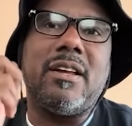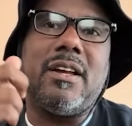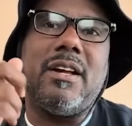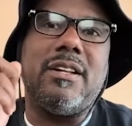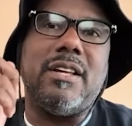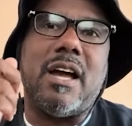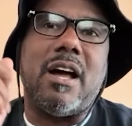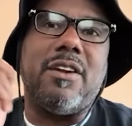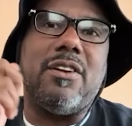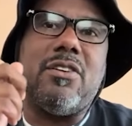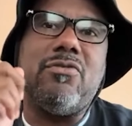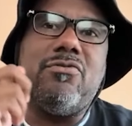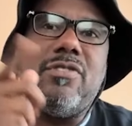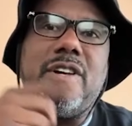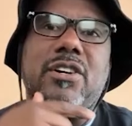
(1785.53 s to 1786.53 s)
And y'all know
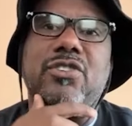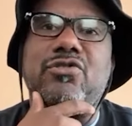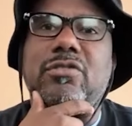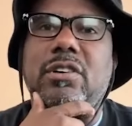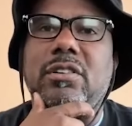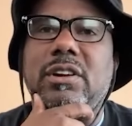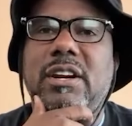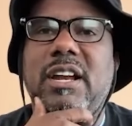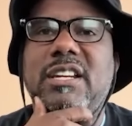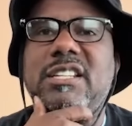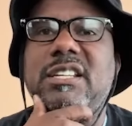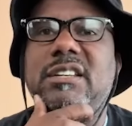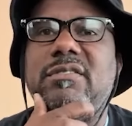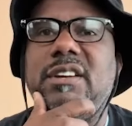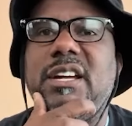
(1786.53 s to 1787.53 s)
who's in control of that
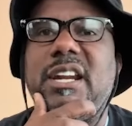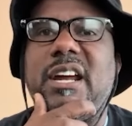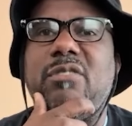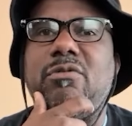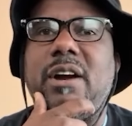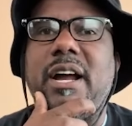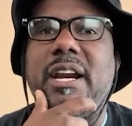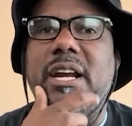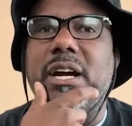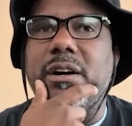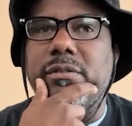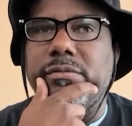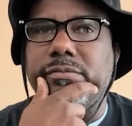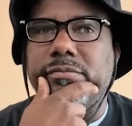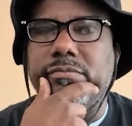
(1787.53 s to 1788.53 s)
T V and that radio.
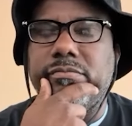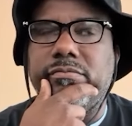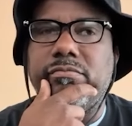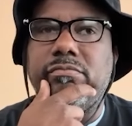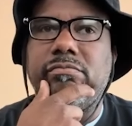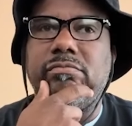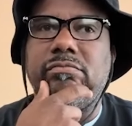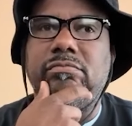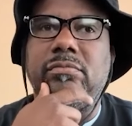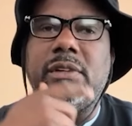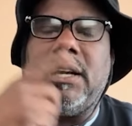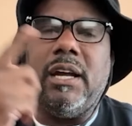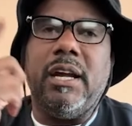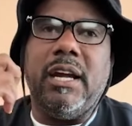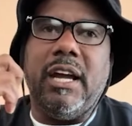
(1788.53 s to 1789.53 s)

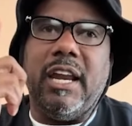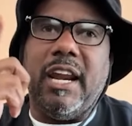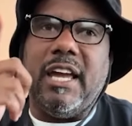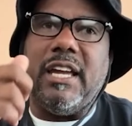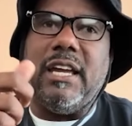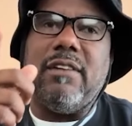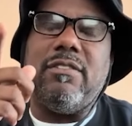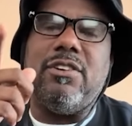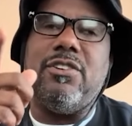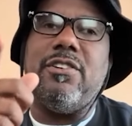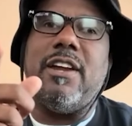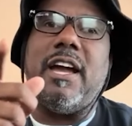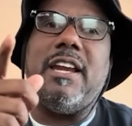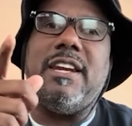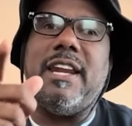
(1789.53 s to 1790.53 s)
And they giving you
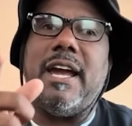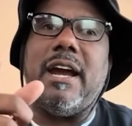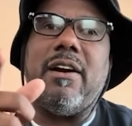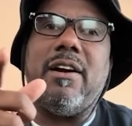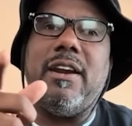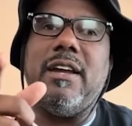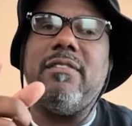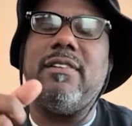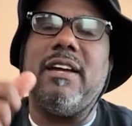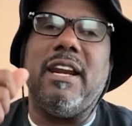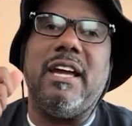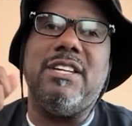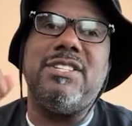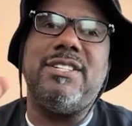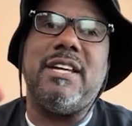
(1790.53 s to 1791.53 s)
their narrative and
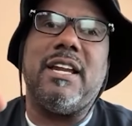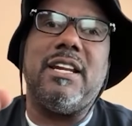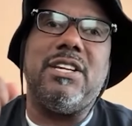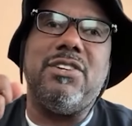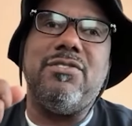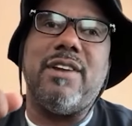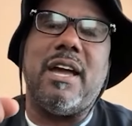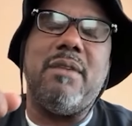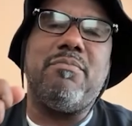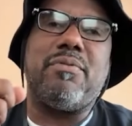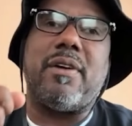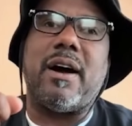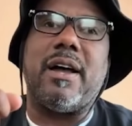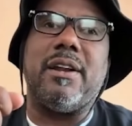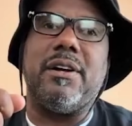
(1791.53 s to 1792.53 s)
they selling you their
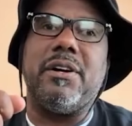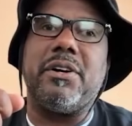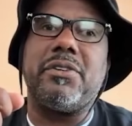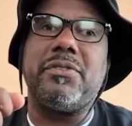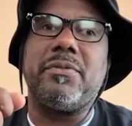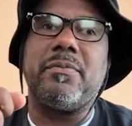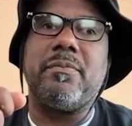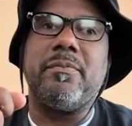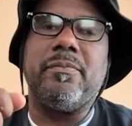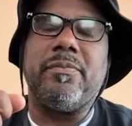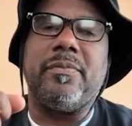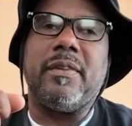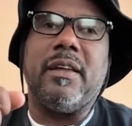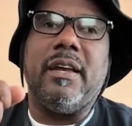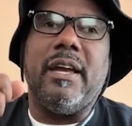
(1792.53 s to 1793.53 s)
products
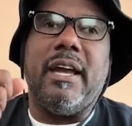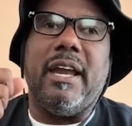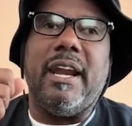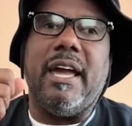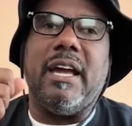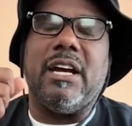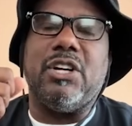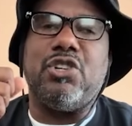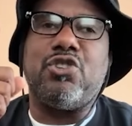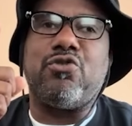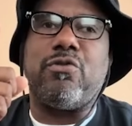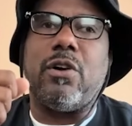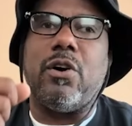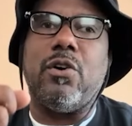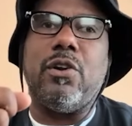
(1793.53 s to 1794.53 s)
and they
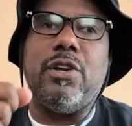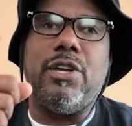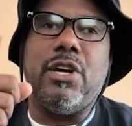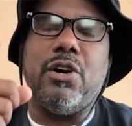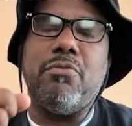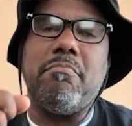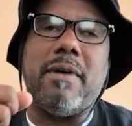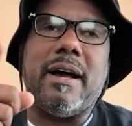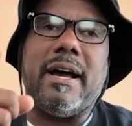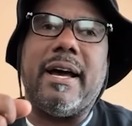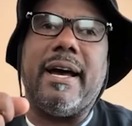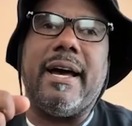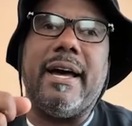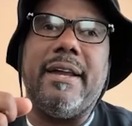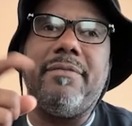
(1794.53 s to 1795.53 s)
controlling your
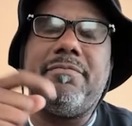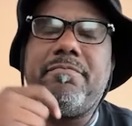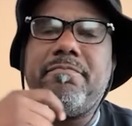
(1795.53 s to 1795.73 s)
mind.